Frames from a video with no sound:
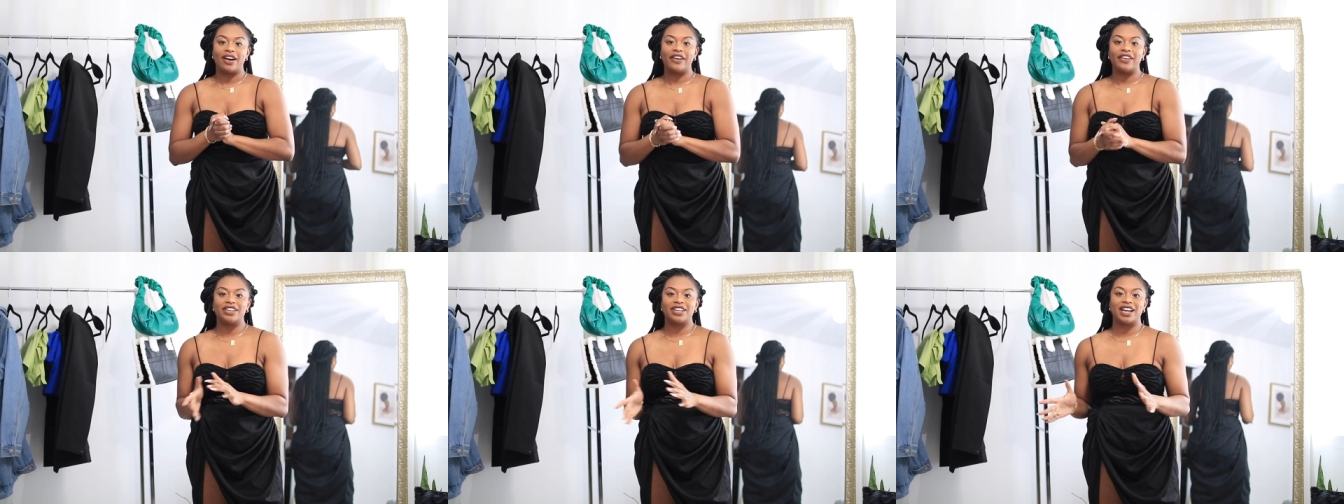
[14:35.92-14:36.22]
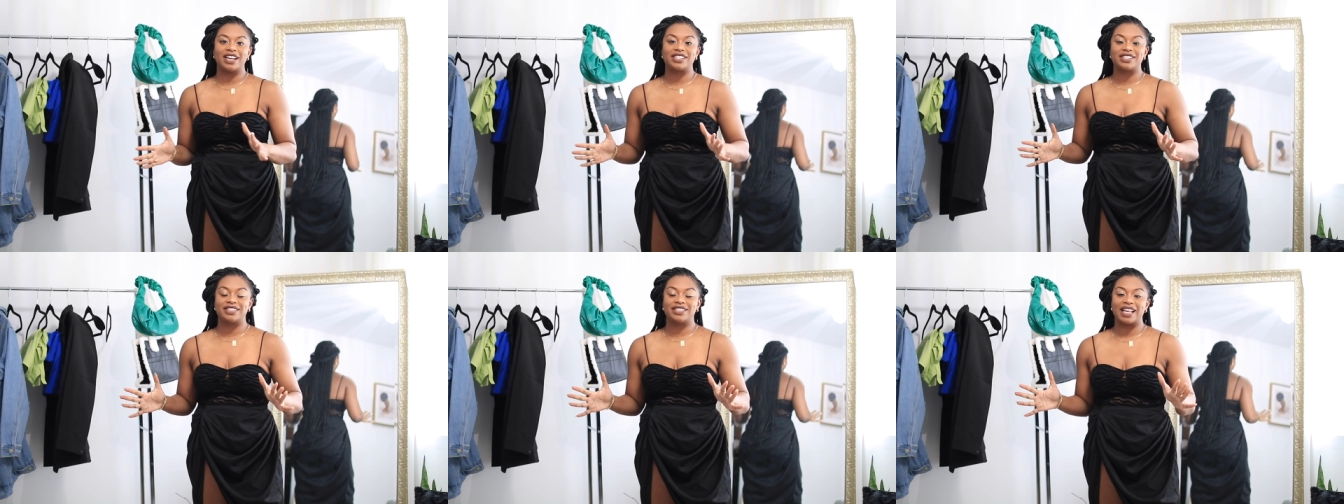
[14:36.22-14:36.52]
Alright you
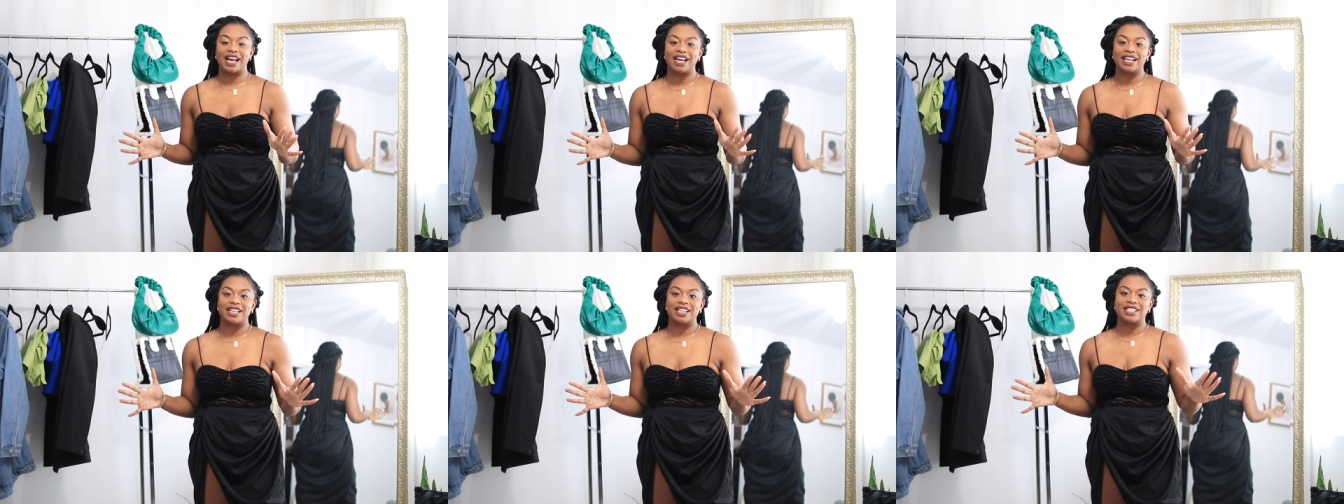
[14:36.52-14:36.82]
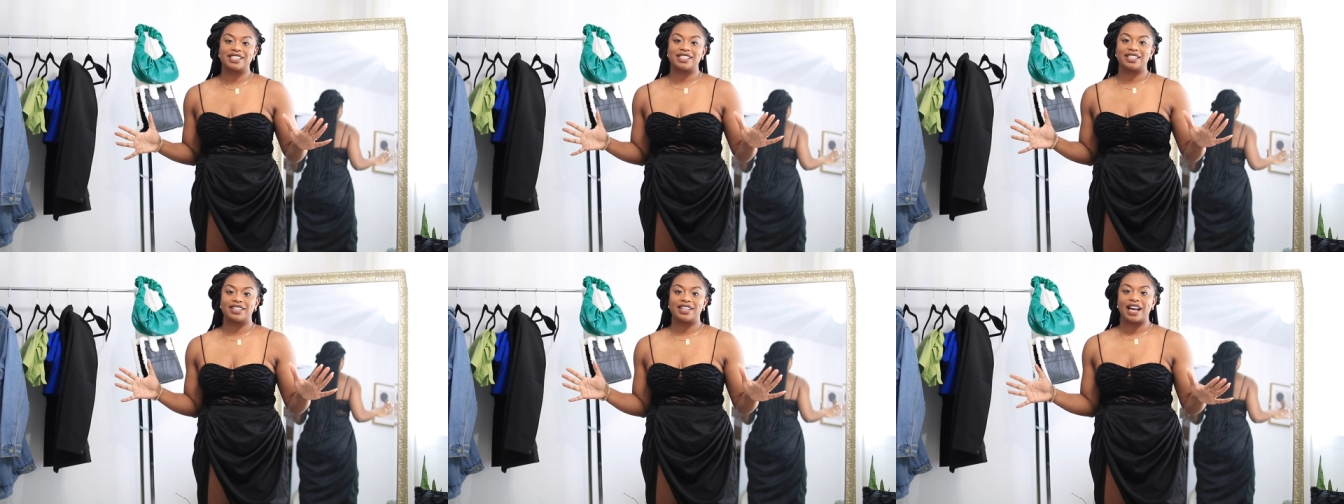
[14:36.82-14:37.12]
guys, that
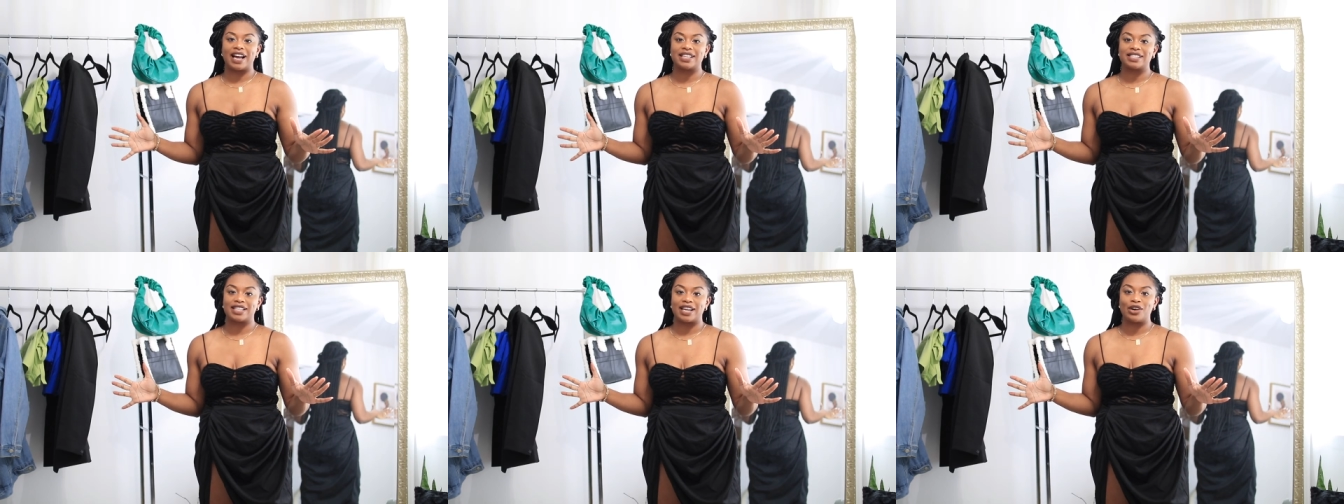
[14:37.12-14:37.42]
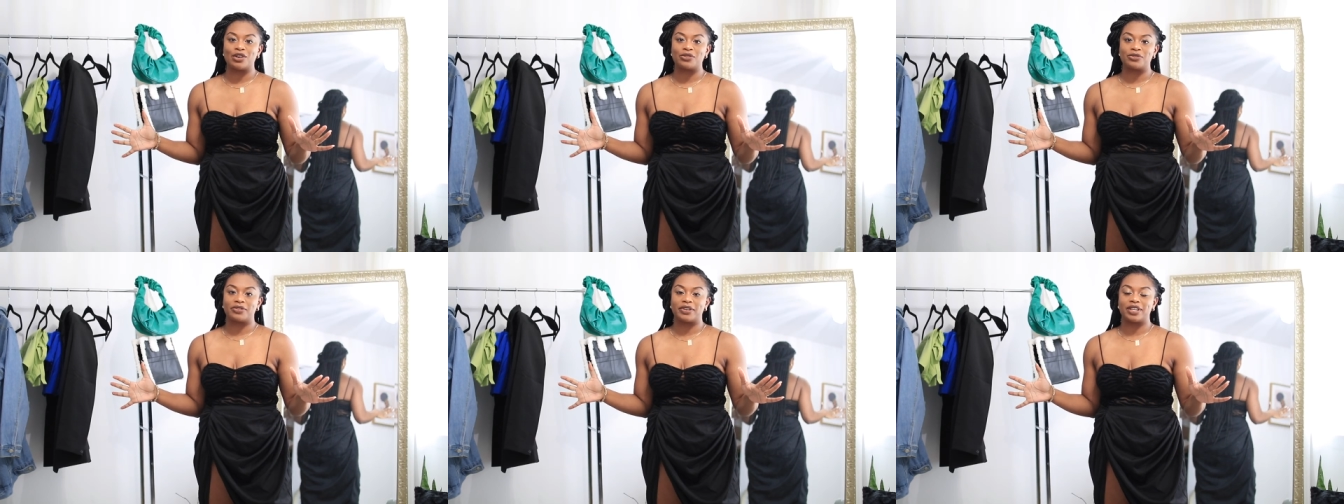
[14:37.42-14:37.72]
is the last
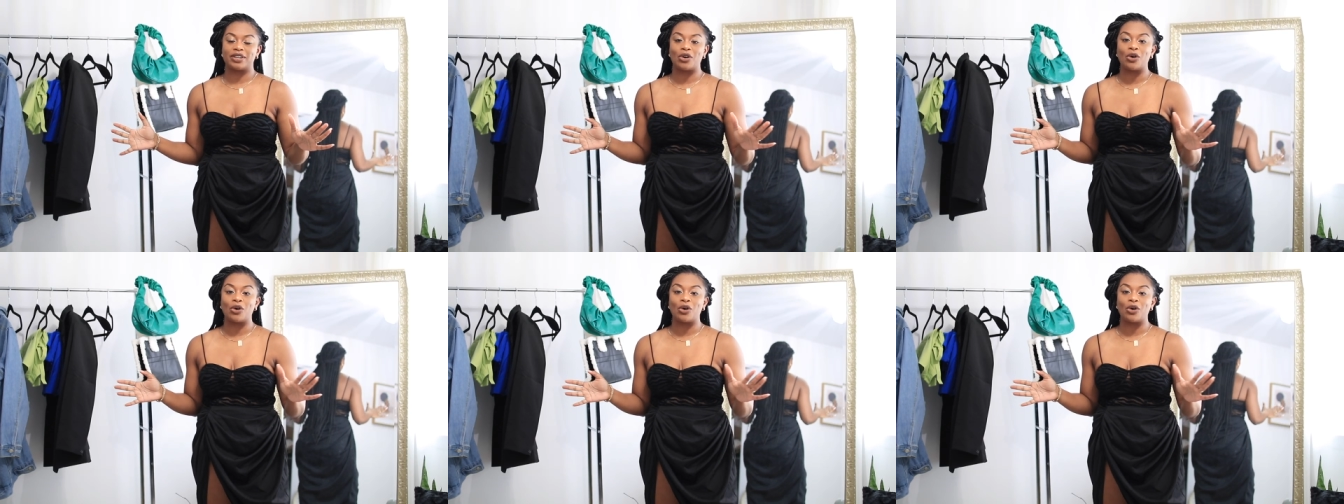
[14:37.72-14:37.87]
outfit.